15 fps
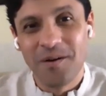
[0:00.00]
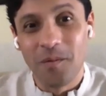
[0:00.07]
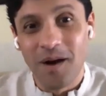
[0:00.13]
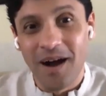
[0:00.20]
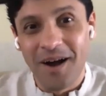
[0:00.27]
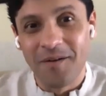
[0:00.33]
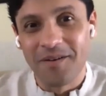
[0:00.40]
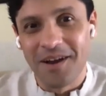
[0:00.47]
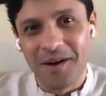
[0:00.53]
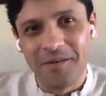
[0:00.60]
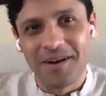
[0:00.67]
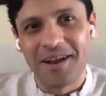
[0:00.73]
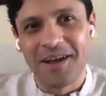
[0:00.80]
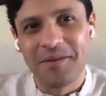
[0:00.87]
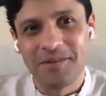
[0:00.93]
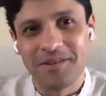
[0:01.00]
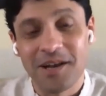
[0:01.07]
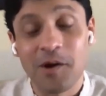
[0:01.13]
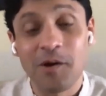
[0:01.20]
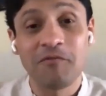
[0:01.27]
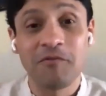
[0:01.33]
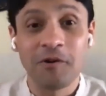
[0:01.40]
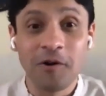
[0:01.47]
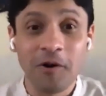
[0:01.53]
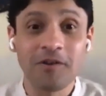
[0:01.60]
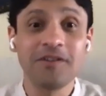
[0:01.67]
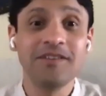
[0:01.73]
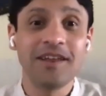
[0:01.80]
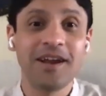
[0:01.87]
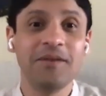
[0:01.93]
Wow, now what happened? Now I've
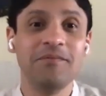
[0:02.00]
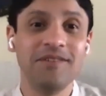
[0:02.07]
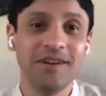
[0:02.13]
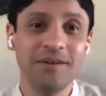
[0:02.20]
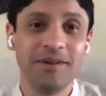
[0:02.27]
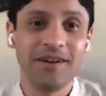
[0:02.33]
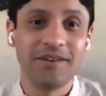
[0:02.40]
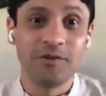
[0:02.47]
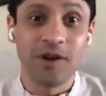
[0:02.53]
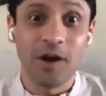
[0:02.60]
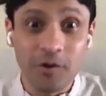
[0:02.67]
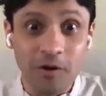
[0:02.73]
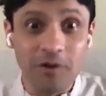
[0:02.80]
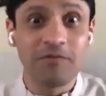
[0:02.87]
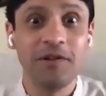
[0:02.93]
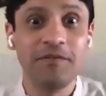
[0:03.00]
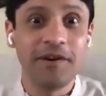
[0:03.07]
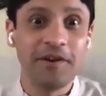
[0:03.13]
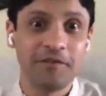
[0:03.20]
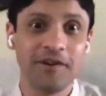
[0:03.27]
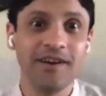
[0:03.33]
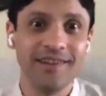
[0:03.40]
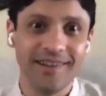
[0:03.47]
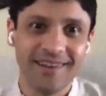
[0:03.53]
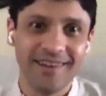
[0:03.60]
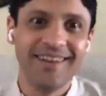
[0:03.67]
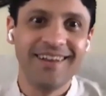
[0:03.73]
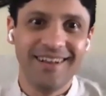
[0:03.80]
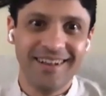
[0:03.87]
forgotten that I'm dreaming. So now it all feels very real.